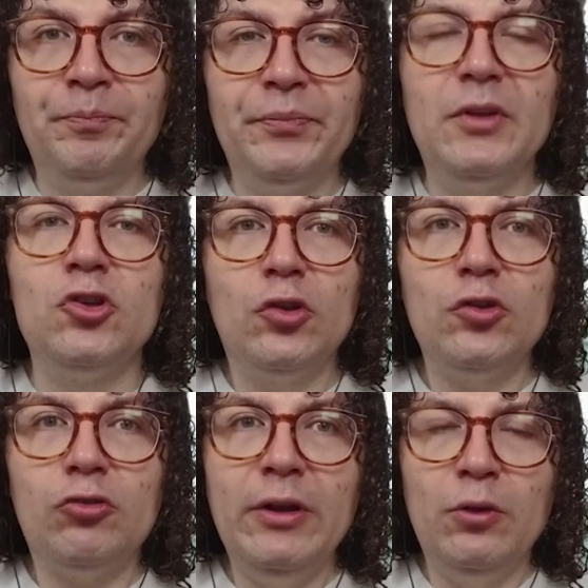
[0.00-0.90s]
just
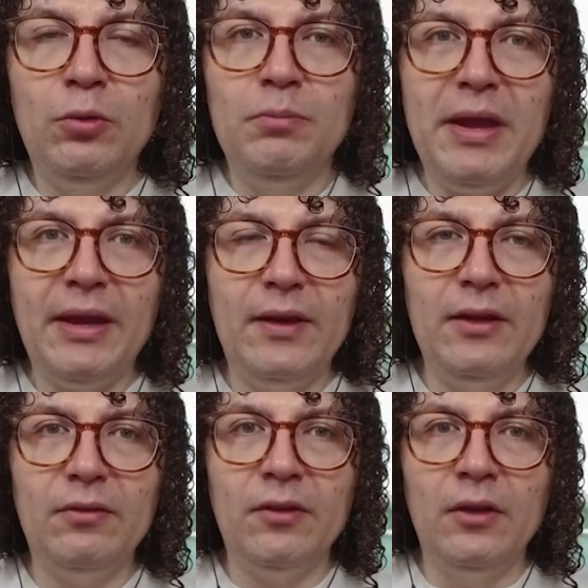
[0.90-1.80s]
trying to make
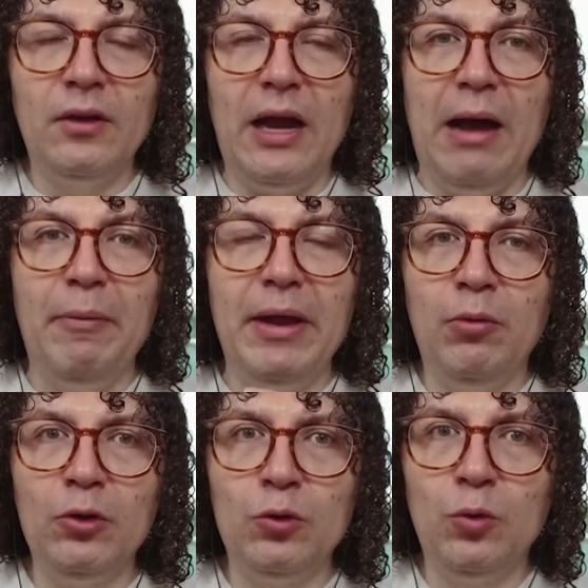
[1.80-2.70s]
this available
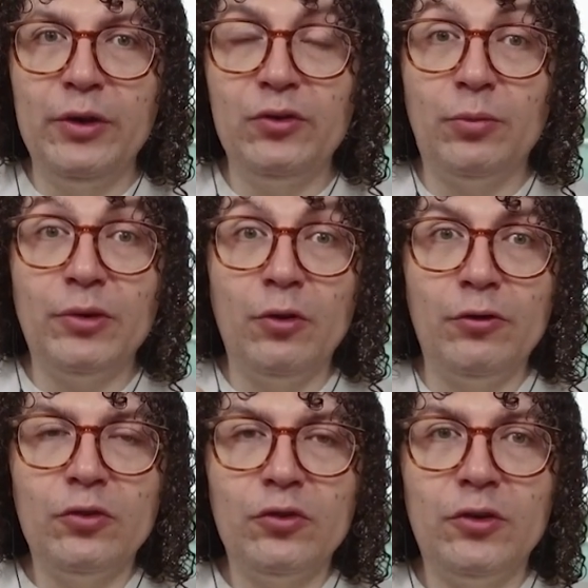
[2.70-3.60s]
to a subset of
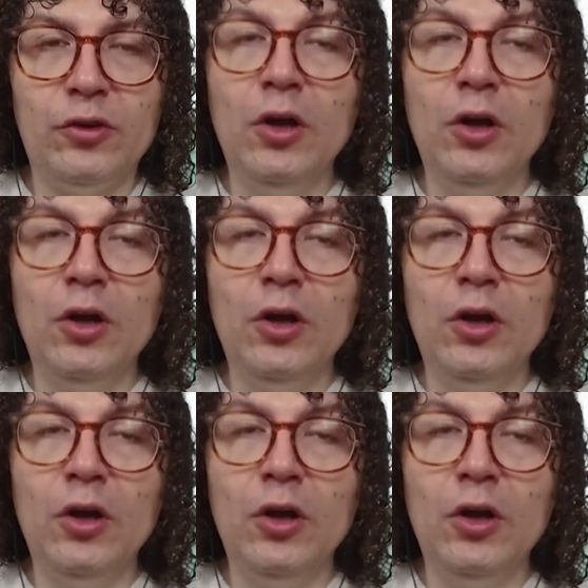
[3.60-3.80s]
users